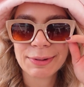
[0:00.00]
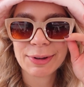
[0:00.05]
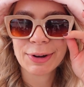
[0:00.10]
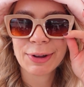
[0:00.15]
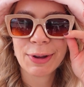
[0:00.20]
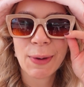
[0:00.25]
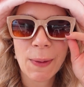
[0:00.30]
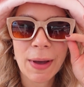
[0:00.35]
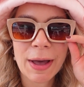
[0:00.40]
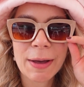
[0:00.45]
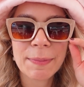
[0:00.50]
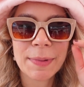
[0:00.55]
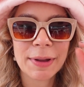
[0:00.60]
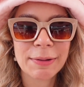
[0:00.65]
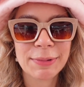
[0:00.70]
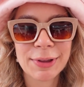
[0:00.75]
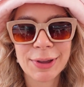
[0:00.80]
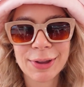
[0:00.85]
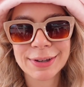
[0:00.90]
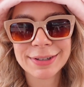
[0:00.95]
we're gonna go up
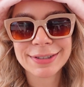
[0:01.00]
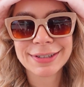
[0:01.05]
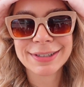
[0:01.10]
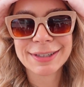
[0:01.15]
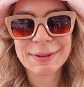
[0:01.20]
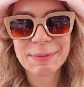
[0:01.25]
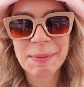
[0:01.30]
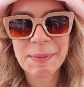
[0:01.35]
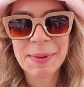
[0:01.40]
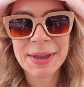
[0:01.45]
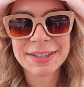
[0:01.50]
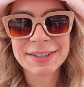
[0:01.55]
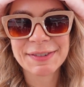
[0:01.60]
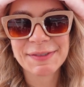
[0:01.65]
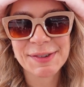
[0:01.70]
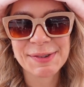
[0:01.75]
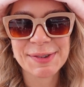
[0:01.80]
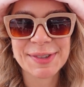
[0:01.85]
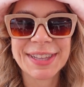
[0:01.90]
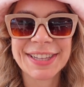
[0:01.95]
and we're gonna see some amazing
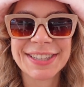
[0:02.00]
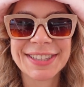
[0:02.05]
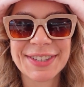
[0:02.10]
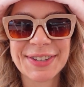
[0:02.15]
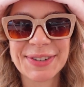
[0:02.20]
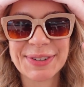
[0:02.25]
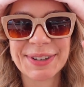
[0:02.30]
views. Let's do